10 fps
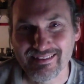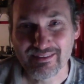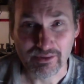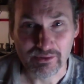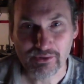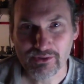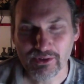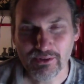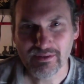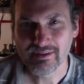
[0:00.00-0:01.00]
You do
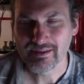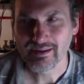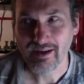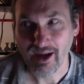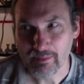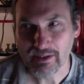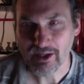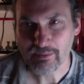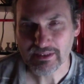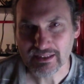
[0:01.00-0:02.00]
so. How many
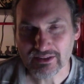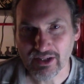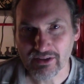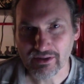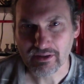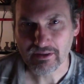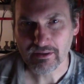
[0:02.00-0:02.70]
objects are there?